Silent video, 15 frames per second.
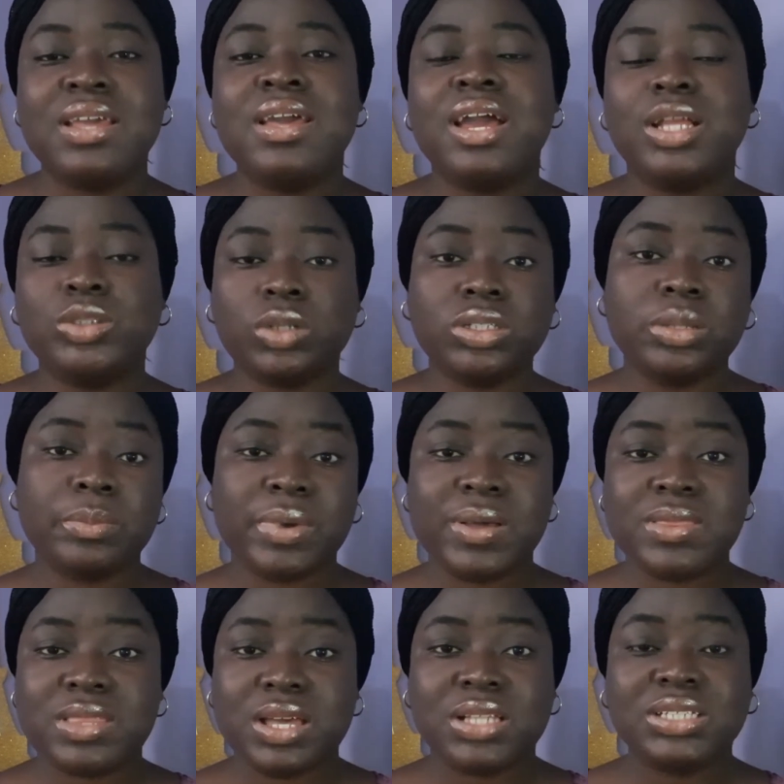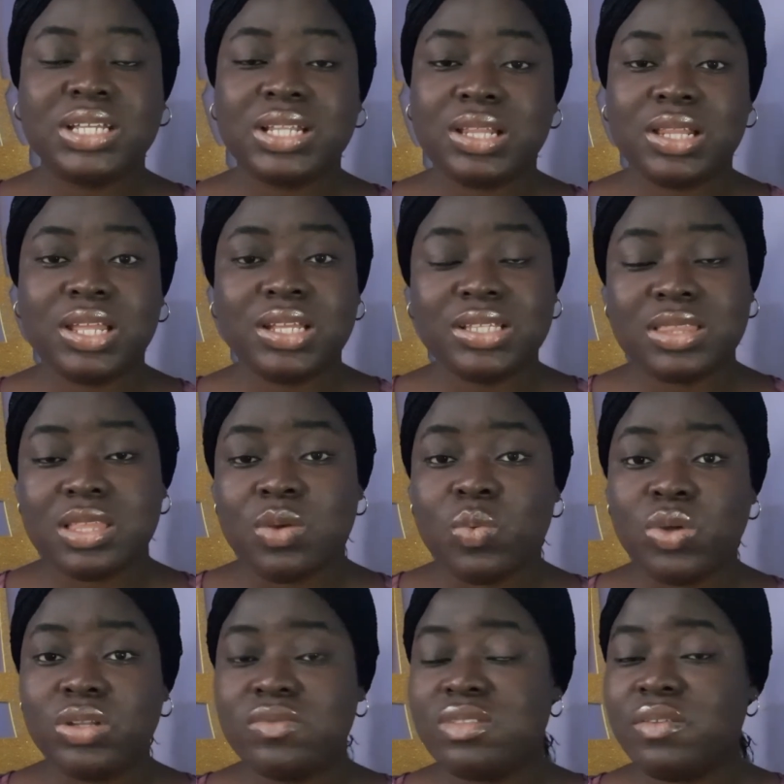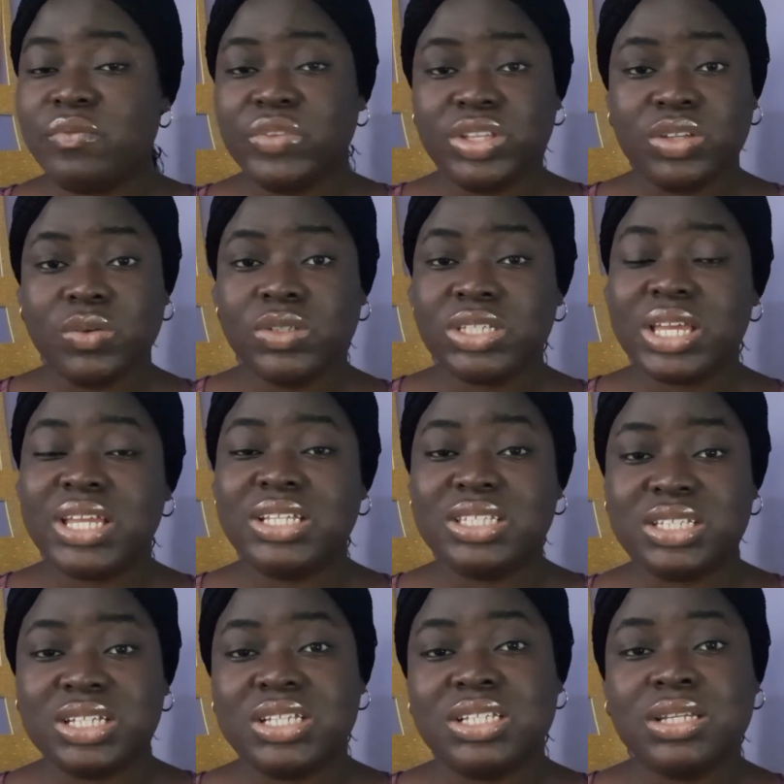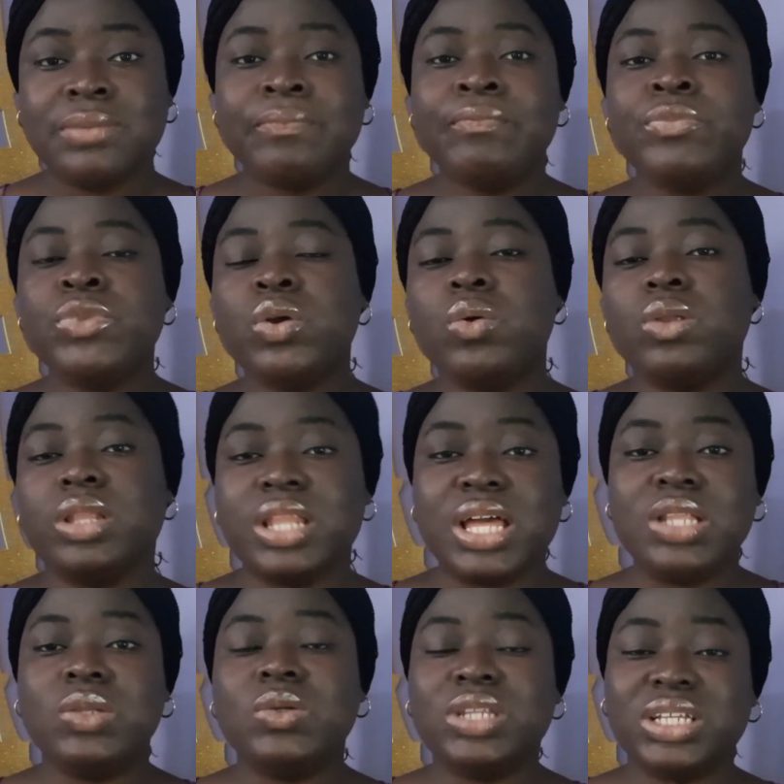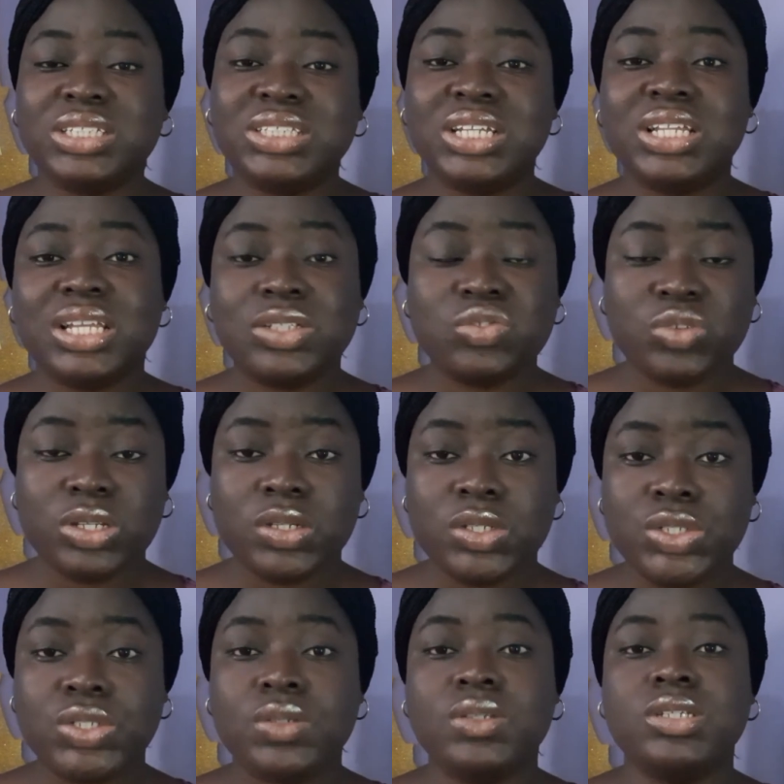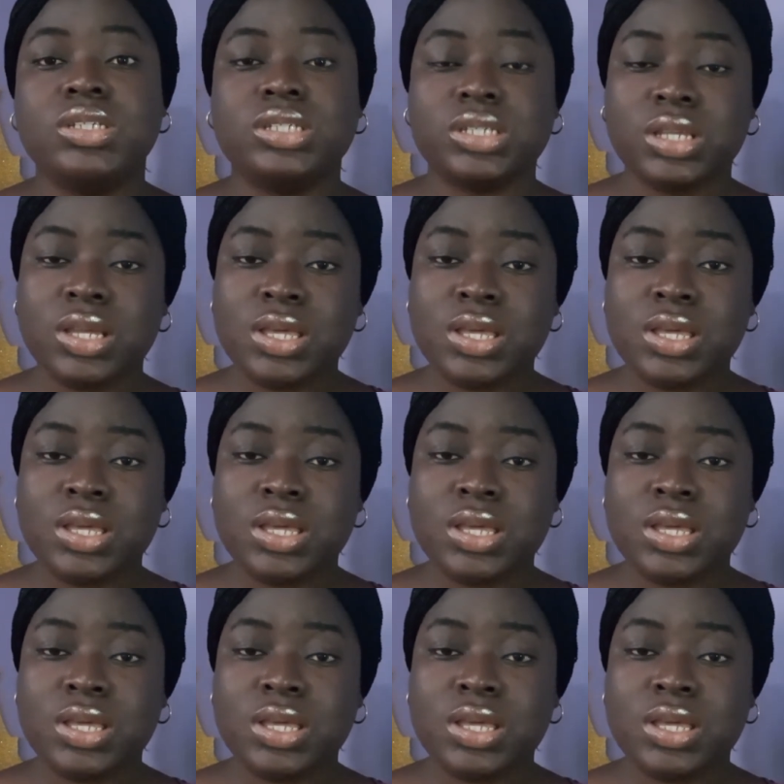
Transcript: I talked about that at length in one of the videos I did on landlord and tenant relations.